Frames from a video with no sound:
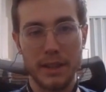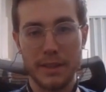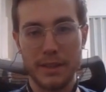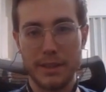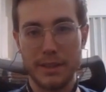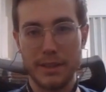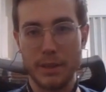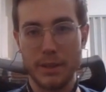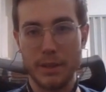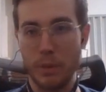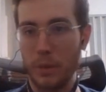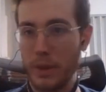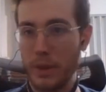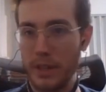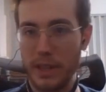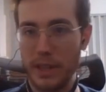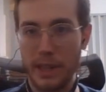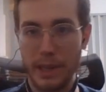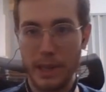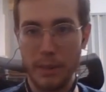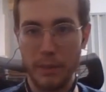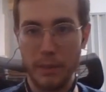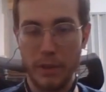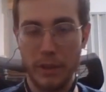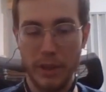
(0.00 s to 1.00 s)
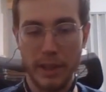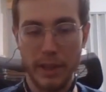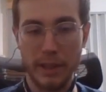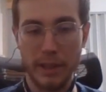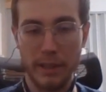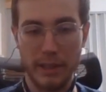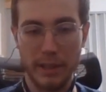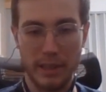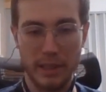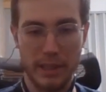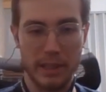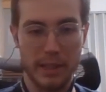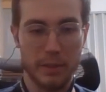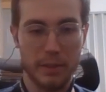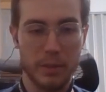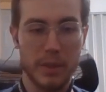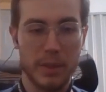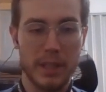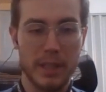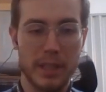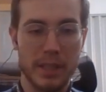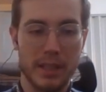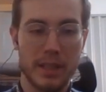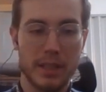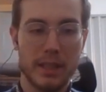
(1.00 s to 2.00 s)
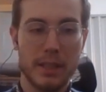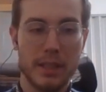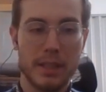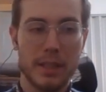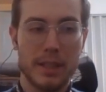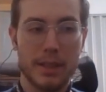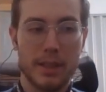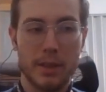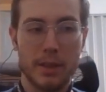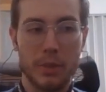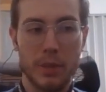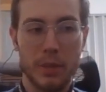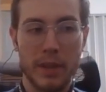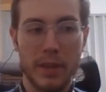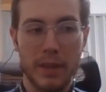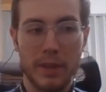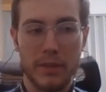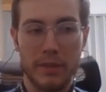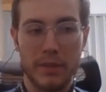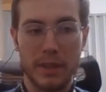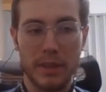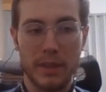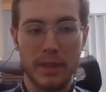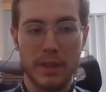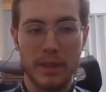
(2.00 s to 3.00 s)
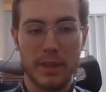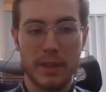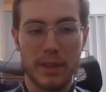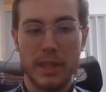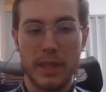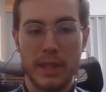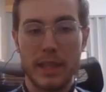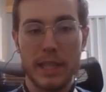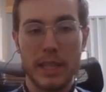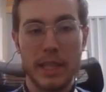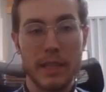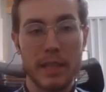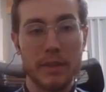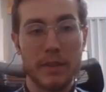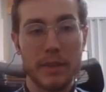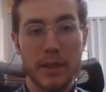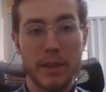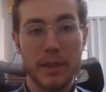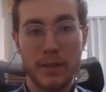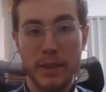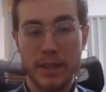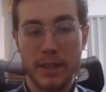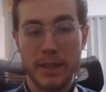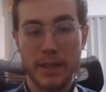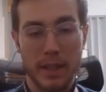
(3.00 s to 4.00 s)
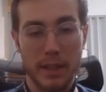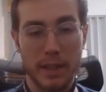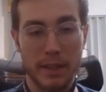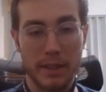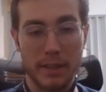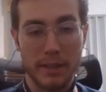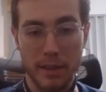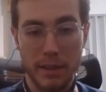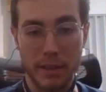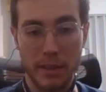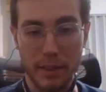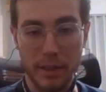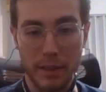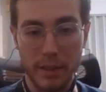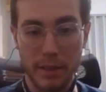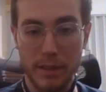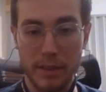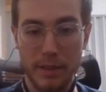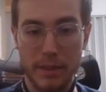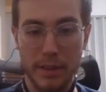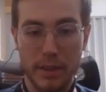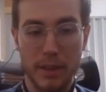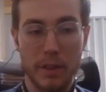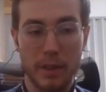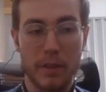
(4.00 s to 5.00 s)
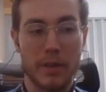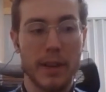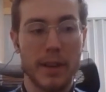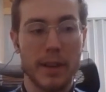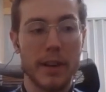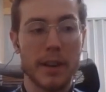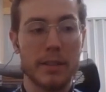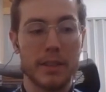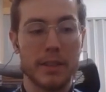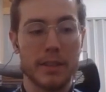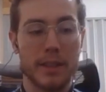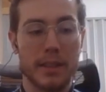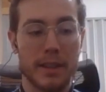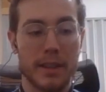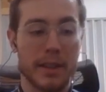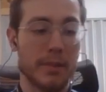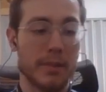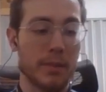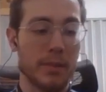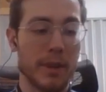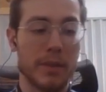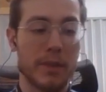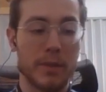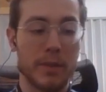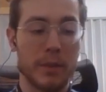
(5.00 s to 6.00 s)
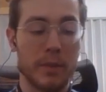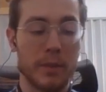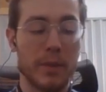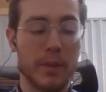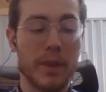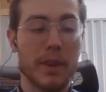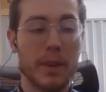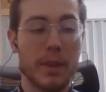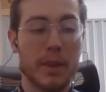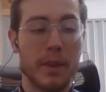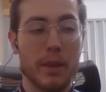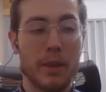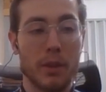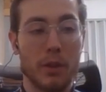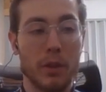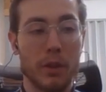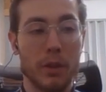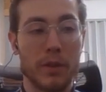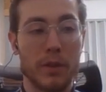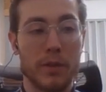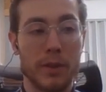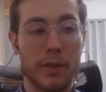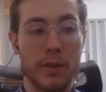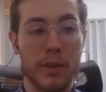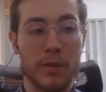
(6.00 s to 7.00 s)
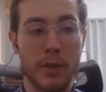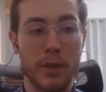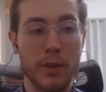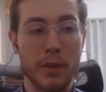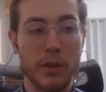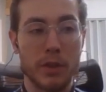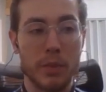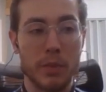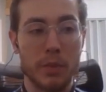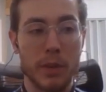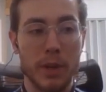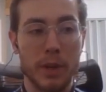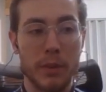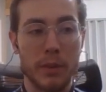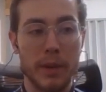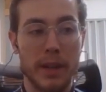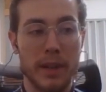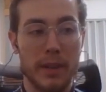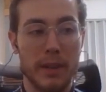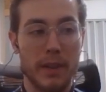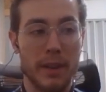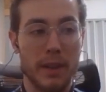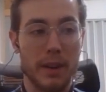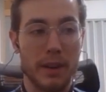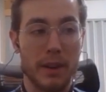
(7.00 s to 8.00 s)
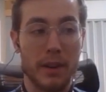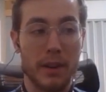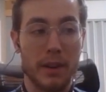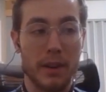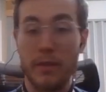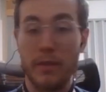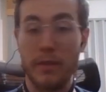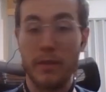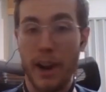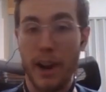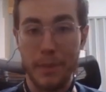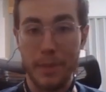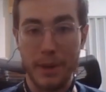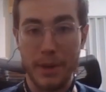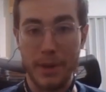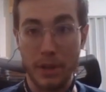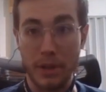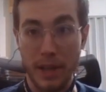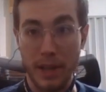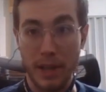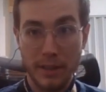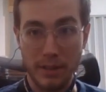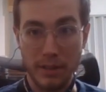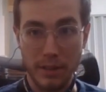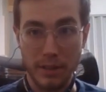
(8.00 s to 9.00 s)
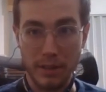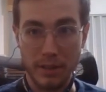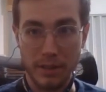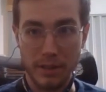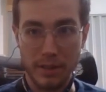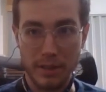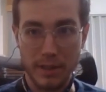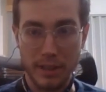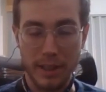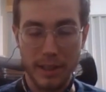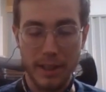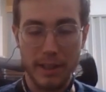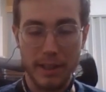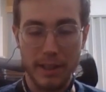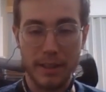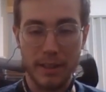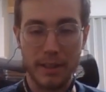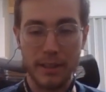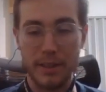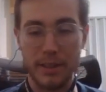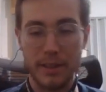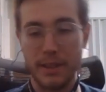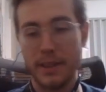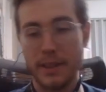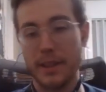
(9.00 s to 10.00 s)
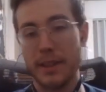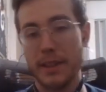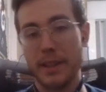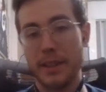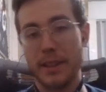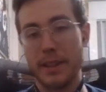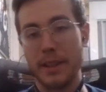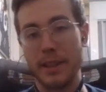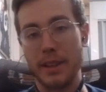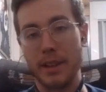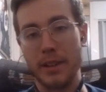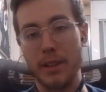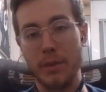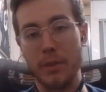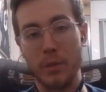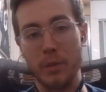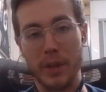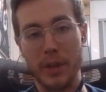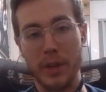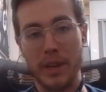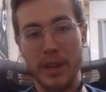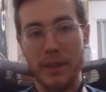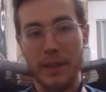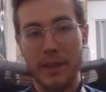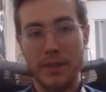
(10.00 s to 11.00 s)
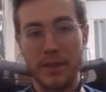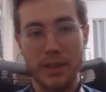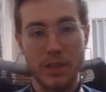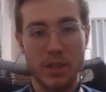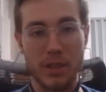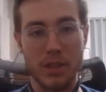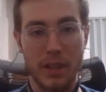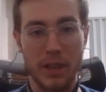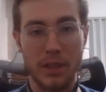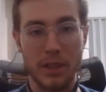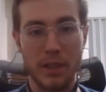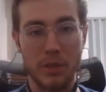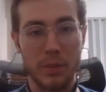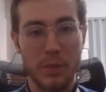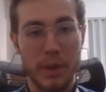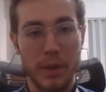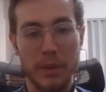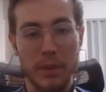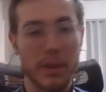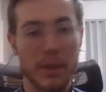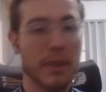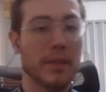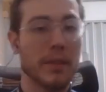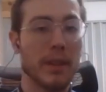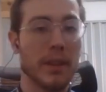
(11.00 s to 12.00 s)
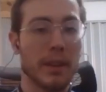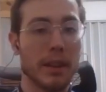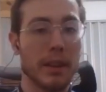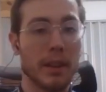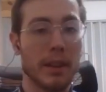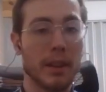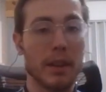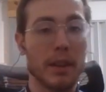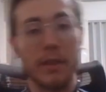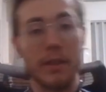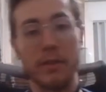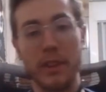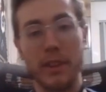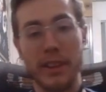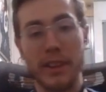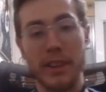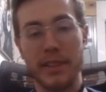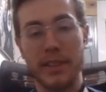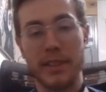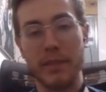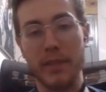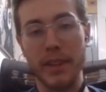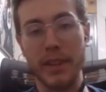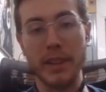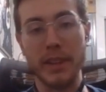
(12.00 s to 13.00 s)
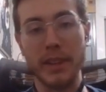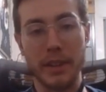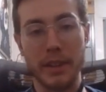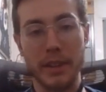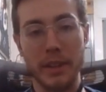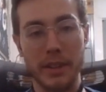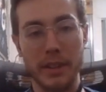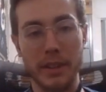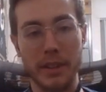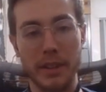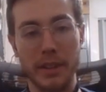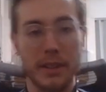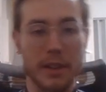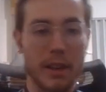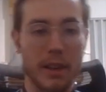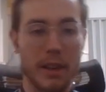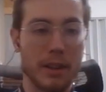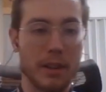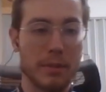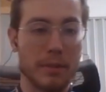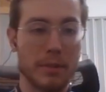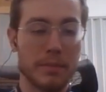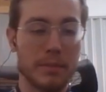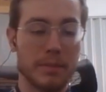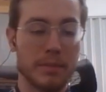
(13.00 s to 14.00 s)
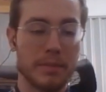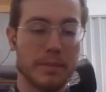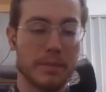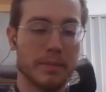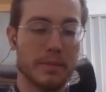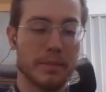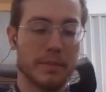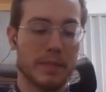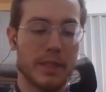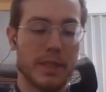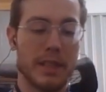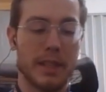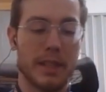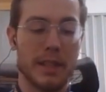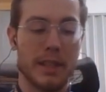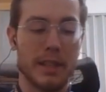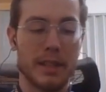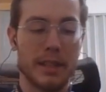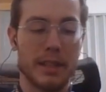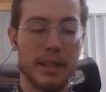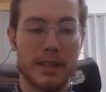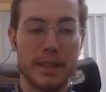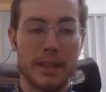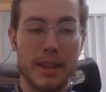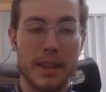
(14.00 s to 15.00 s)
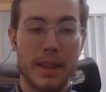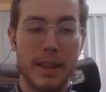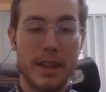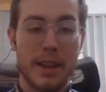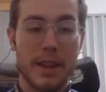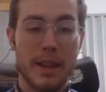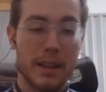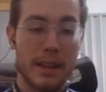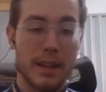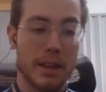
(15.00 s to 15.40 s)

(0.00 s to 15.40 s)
not like this is a one-time thing. Like we have to, even if it's not necessarily, a virus, like we have to look for a future where there are environmental hazards, and we're going to have to change the way we live and live less conveniently. And it's,